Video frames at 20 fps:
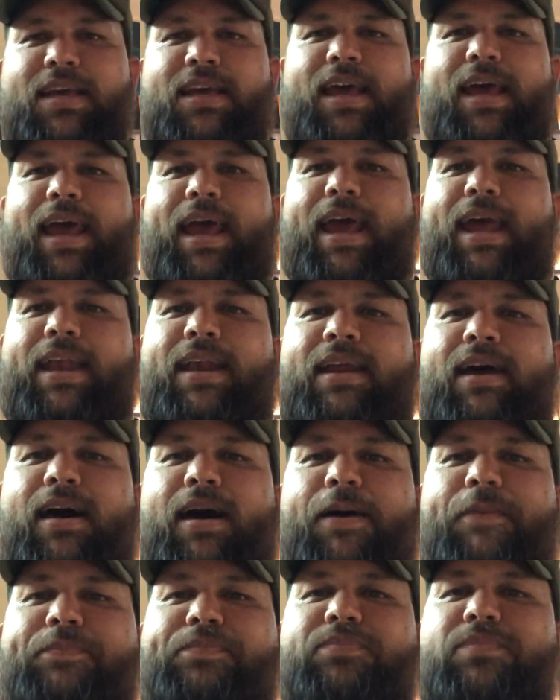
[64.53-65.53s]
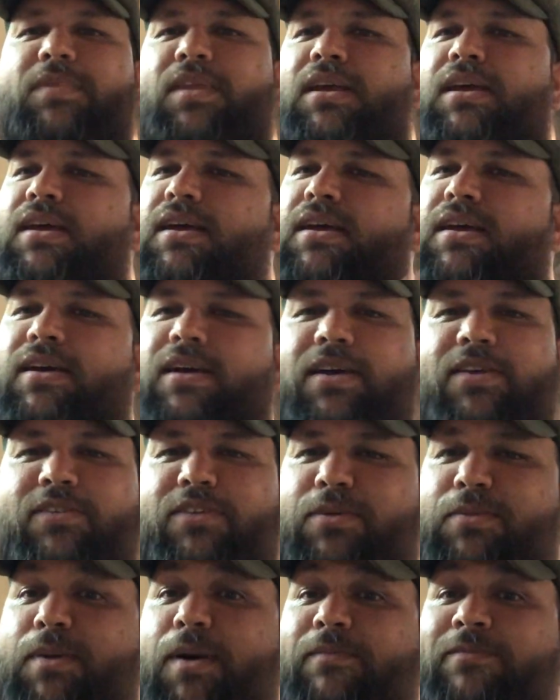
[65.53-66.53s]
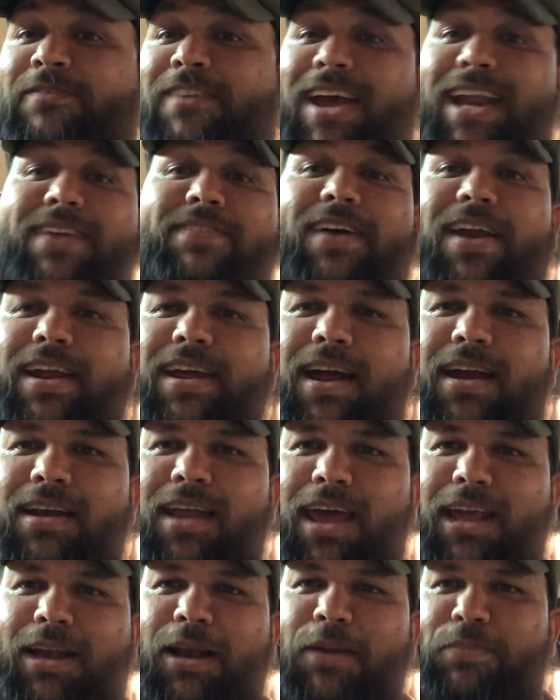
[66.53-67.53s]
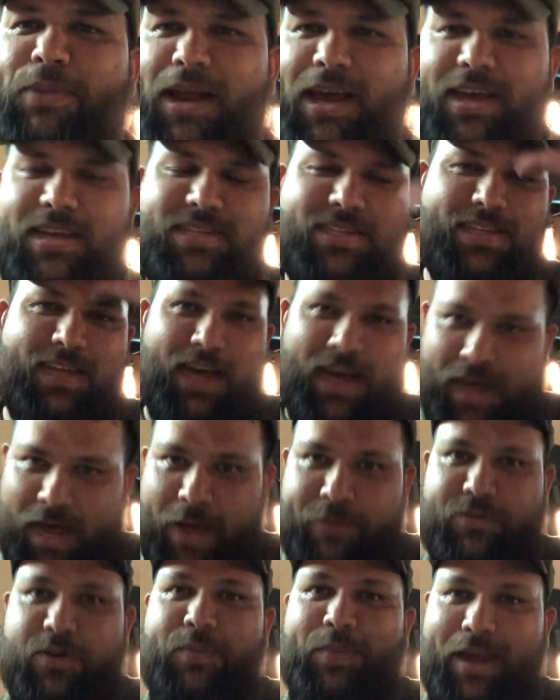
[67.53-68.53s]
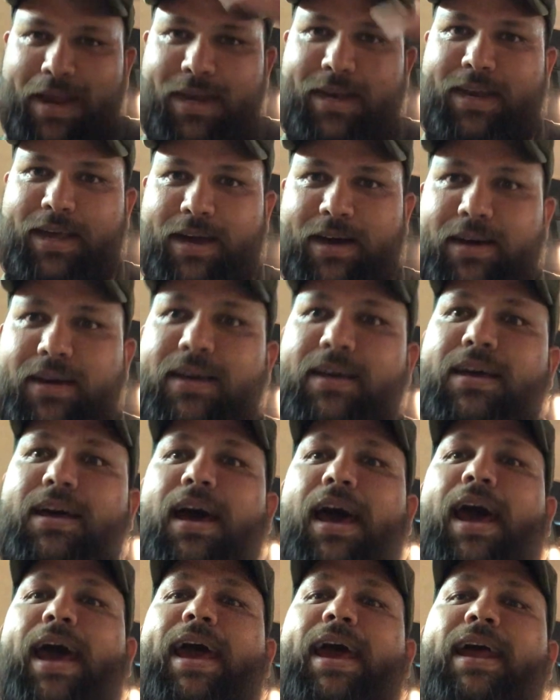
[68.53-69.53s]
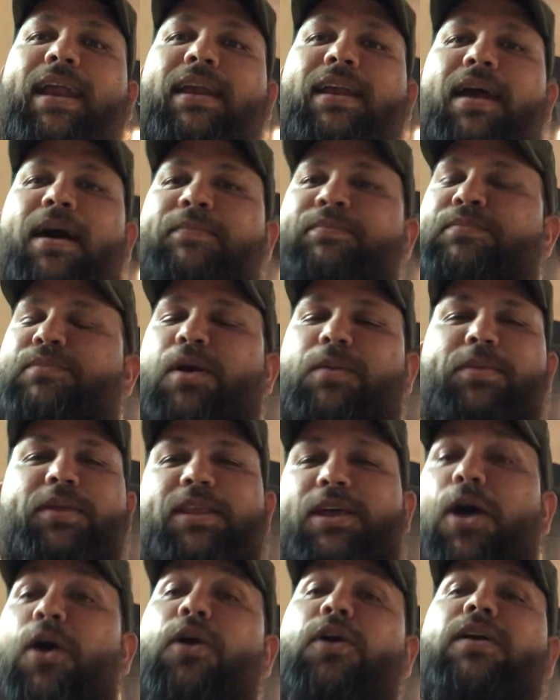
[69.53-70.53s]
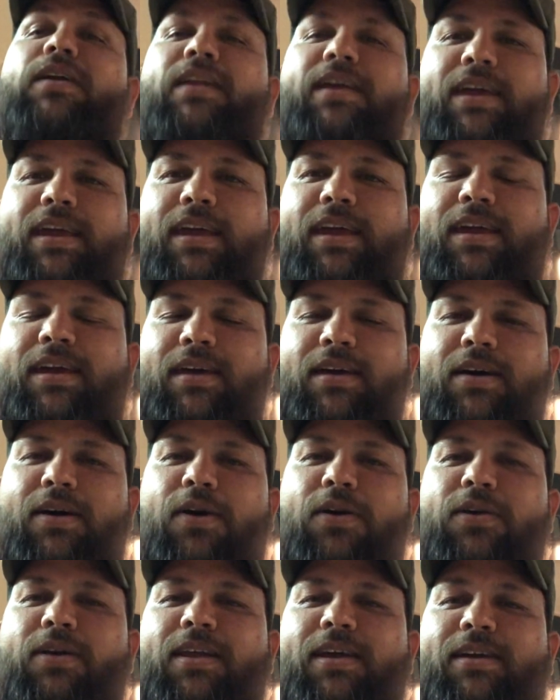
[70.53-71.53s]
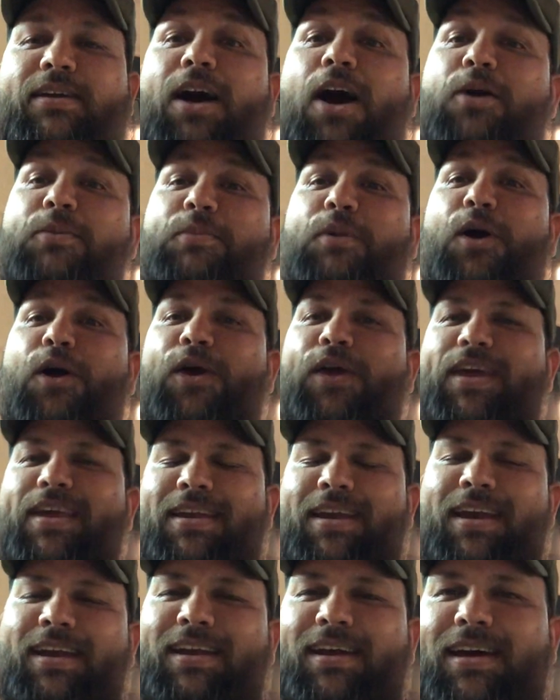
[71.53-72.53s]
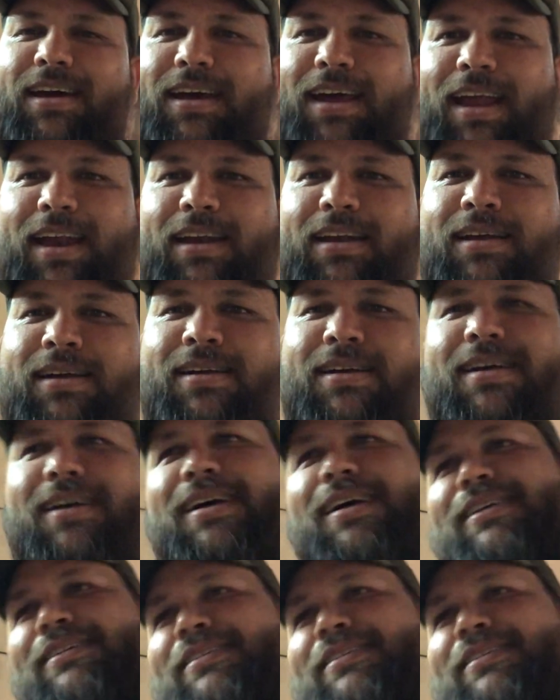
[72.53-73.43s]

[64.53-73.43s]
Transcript: and uh, from a very, very unlikely place. Uh, I'm from India, and I'm probably the only only cowboy in India. And